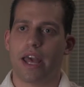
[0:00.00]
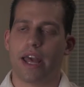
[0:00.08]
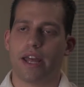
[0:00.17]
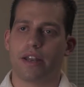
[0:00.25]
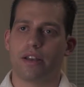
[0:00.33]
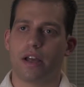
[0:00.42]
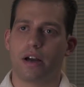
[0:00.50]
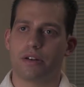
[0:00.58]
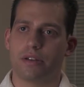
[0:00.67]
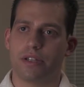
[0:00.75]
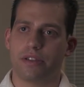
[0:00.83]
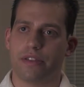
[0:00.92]
And
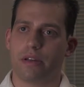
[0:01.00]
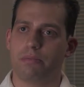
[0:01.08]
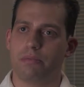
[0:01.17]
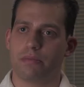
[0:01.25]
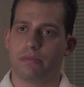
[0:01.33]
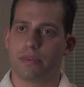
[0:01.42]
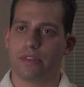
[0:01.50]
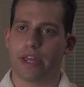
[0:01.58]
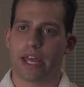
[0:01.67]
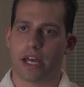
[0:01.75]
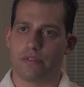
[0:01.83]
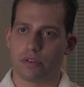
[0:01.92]
underneath them, they
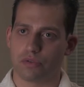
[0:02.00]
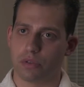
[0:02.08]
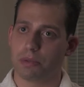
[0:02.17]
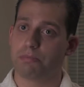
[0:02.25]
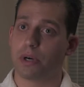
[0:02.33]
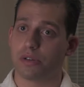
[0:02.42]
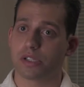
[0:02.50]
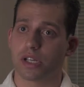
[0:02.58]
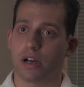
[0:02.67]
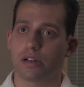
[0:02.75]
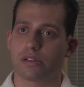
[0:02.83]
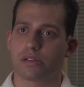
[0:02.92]
have a group of
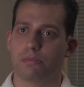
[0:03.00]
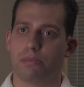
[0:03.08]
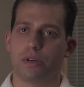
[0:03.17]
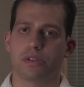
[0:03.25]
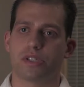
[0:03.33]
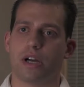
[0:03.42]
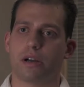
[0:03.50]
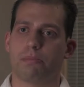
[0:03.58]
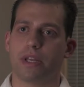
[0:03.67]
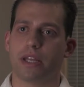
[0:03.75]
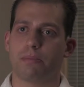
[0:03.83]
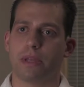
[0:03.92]
postdocs. Postdoc
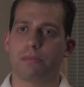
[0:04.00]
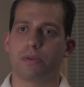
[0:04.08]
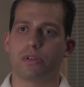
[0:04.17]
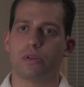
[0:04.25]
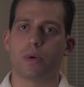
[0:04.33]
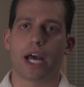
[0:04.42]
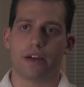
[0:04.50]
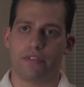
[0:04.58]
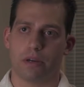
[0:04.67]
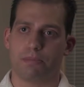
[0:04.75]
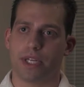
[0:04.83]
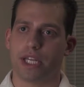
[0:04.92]
meaning people who have
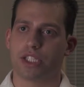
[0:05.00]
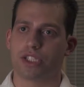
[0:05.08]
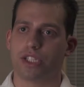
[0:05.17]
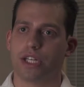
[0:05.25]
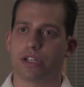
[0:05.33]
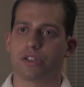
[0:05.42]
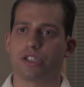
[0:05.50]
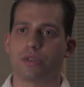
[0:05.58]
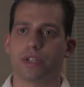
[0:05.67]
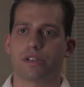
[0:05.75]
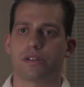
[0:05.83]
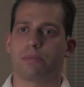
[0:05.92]
their P H D and are
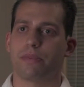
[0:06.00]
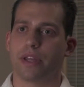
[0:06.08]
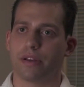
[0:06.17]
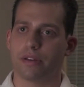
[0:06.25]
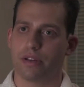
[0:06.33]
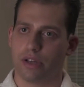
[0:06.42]
doing something